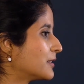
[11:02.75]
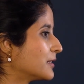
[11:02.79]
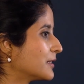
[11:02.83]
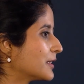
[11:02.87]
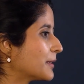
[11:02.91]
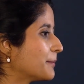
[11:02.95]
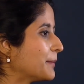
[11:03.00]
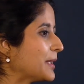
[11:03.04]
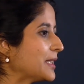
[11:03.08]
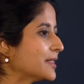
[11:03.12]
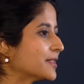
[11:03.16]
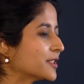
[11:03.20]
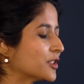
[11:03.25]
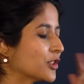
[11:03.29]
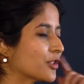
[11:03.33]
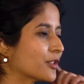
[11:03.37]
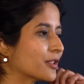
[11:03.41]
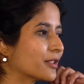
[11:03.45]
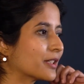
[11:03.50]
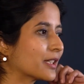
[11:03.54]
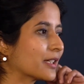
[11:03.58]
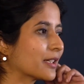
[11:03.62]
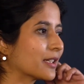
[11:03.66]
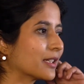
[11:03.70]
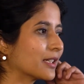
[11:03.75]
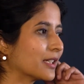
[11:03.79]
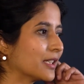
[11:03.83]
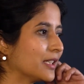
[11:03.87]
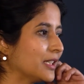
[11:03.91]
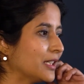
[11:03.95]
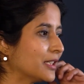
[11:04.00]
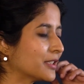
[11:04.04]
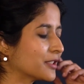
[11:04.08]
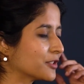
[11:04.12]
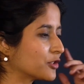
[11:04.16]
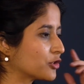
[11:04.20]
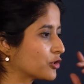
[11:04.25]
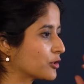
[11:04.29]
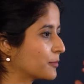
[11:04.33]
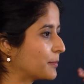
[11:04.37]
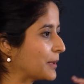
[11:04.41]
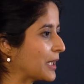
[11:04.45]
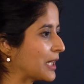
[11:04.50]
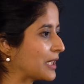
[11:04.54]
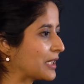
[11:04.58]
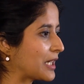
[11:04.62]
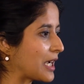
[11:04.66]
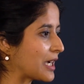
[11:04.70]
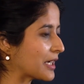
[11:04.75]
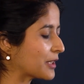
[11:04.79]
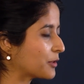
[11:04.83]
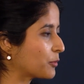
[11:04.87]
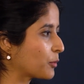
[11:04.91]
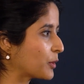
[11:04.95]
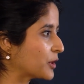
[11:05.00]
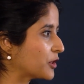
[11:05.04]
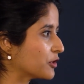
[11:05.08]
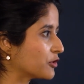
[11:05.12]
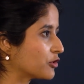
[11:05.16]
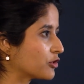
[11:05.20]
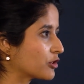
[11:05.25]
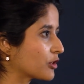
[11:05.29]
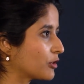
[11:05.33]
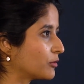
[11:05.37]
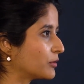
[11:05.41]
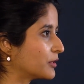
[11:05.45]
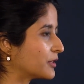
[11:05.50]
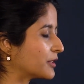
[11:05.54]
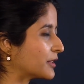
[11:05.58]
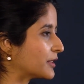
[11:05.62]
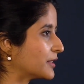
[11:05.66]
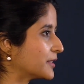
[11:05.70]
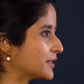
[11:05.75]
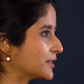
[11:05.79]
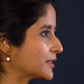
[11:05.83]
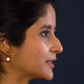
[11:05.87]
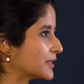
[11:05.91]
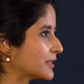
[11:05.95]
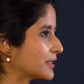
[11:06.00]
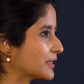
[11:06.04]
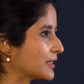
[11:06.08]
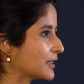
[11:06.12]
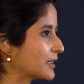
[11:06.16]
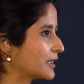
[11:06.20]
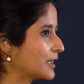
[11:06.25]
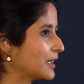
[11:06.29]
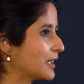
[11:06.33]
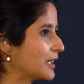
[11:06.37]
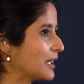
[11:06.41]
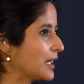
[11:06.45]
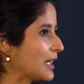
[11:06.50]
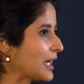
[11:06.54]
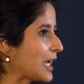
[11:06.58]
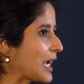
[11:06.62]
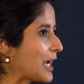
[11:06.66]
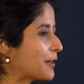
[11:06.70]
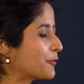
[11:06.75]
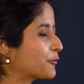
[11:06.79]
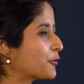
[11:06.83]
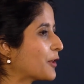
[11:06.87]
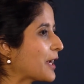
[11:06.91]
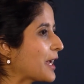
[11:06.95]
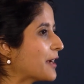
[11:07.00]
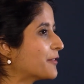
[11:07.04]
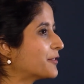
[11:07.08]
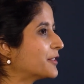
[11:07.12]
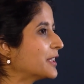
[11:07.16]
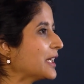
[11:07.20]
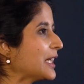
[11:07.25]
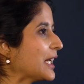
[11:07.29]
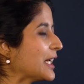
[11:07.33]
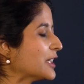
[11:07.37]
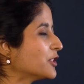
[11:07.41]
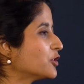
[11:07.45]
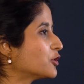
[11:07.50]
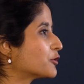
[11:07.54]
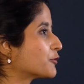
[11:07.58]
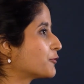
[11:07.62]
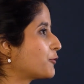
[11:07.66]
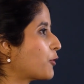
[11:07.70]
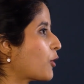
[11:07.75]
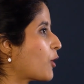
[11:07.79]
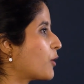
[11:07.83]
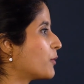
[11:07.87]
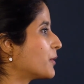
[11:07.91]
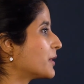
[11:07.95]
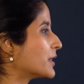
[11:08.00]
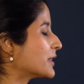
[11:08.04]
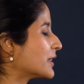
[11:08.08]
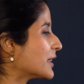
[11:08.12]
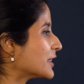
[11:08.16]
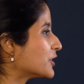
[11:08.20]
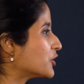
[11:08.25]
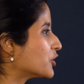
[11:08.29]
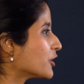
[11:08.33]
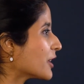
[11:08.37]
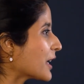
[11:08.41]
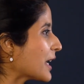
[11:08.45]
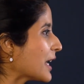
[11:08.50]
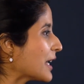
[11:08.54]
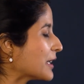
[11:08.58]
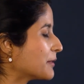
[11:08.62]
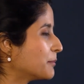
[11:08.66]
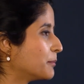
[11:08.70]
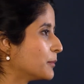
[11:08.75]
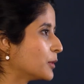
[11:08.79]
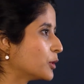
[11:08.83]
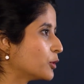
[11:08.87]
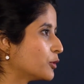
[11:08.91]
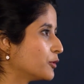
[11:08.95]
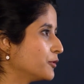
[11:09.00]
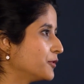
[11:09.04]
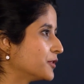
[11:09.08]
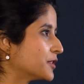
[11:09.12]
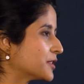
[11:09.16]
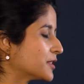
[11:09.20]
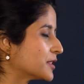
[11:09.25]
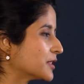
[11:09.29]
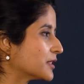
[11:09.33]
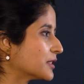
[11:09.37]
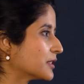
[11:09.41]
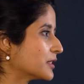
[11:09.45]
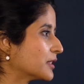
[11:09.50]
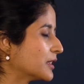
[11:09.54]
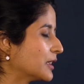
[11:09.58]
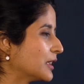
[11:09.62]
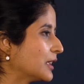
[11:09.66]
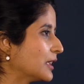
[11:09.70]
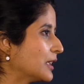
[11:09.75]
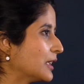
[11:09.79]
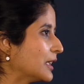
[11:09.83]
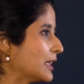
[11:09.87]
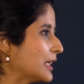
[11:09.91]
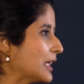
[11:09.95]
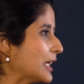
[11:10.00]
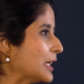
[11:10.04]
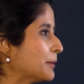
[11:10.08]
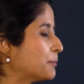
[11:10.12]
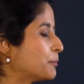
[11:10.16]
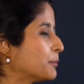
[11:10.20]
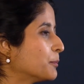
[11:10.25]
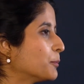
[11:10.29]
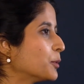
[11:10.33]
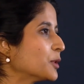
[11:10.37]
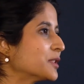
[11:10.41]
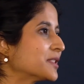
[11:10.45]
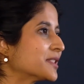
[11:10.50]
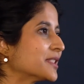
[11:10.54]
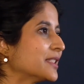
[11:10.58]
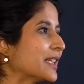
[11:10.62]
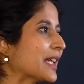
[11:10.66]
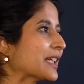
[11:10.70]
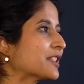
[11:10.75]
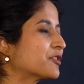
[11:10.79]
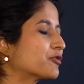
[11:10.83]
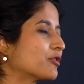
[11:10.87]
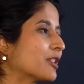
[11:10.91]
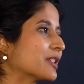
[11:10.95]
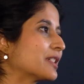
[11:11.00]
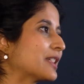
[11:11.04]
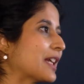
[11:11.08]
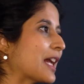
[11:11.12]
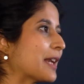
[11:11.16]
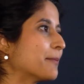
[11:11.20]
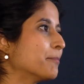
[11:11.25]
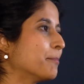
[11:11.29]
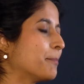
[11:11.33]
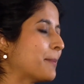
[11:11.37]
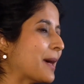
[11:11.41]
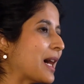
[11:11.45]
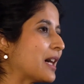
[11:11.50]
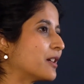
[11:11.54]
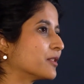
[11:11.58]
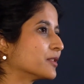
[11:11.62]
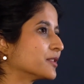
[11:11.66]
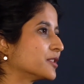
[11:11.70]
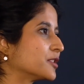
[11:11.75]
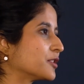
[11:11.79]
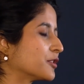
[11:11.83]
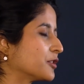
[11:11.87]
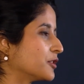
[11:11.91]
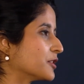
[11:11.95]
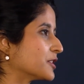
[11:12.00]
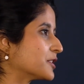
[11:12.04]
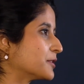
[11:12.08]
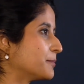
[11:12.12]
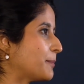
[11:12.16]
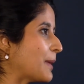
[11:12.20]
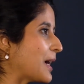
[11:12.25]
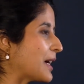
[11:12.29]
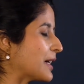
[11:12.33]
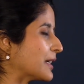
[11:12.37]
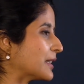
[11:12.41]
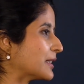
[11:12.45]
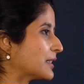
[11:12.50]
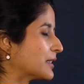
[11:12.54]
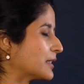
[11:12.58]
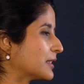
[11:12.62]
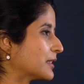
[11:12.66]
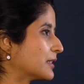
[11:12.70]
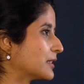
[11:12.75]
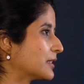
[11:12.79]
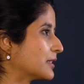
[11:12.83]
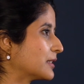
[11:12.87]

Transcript: That means your ears should be aligned with your shoulders. And for every inch forward that your head moves, it puts an extra 10 pounds on your spine.